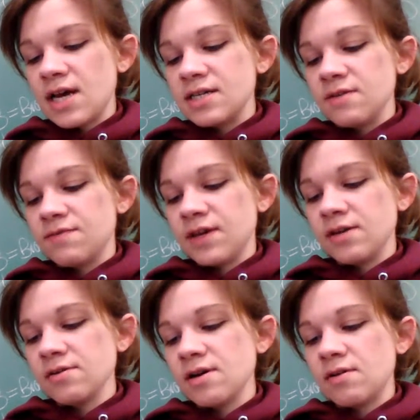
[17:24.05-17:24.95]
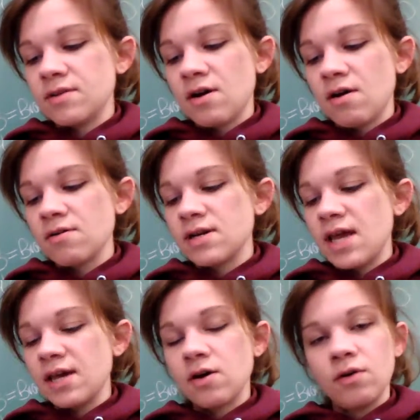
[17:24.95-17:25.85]
had to figure out the
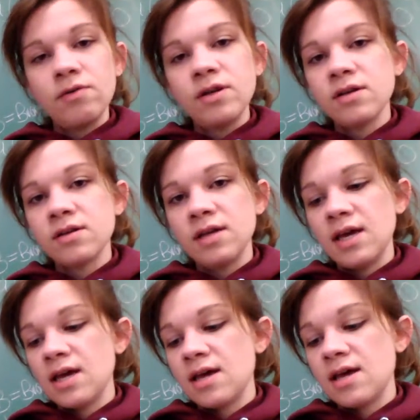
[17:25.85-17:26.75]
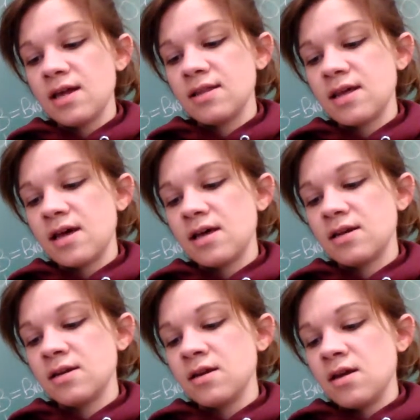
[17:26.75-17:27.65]
RNA code and
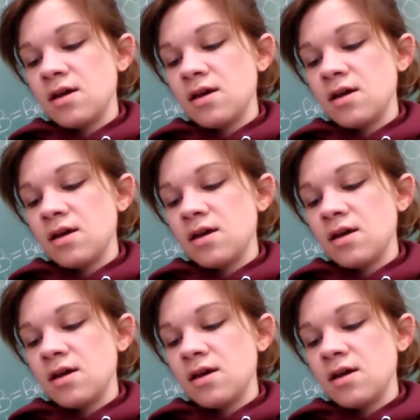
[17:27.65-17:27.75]
then